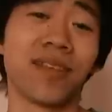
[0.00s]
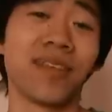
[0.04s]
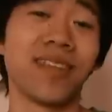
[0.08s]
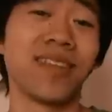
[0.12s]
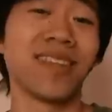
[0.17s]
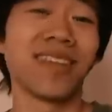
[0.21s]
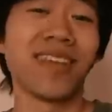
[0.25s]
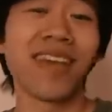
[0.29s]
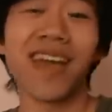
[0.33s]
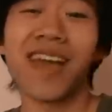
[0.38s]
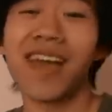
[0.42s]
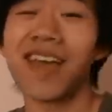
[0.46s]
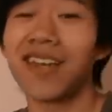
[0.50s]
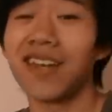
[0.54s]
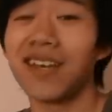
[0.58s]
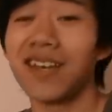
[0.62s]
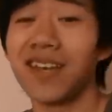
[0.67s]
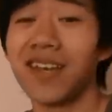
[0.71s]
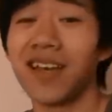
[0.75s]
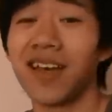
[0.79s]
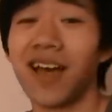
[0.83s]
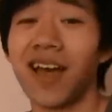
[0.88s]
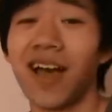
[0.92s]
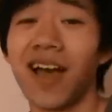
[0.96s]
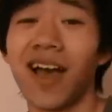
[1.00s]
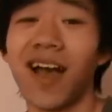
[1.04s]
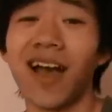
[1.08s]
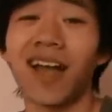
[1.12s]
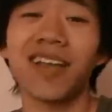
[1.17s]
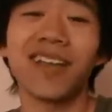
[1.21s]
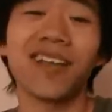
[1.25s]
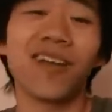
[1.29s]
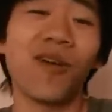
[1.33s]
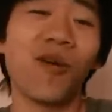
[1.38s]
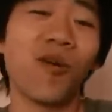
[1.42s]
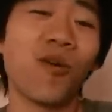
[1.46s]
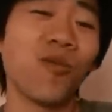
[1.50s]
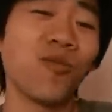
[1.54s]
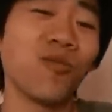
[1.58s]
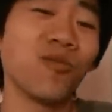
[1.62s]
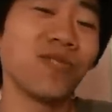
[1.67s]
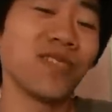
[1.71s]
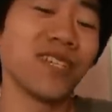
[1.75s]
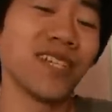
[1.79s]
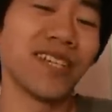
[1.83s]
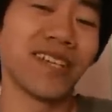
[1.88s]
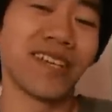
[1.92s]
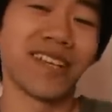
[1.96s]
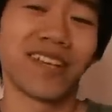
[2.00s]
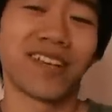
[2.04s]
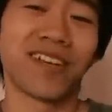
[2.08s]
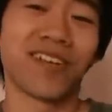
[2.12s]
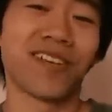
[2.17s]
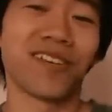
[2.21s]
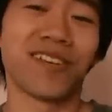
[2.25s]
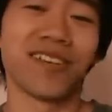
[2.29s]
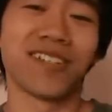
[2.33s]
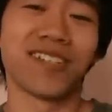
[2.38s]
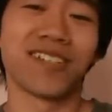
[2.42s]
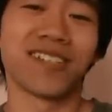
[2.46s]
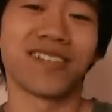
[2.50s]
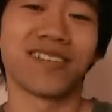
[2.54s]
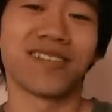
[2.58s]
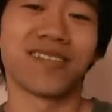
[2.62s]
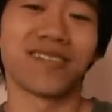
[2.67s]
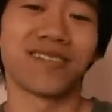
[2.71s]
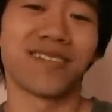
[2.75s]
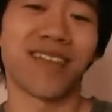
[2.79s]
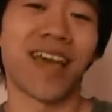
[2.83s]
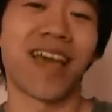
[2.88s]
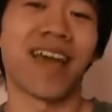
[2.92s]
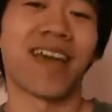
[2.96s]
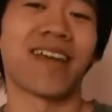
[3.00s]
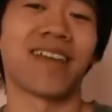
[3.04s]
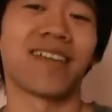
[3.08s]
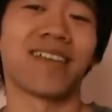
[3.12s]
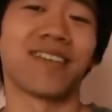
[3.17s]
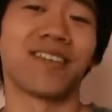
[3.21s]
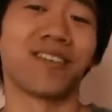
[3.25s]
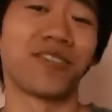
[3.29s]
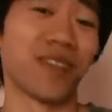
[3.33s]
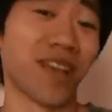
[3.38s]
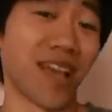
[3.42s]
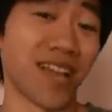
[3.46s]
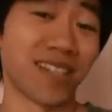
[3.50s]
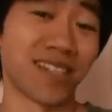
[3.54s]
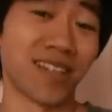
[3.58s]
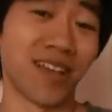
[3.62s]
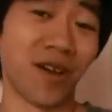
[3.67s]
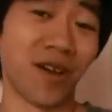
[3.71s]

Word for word: In the end, I can only encourage that you guys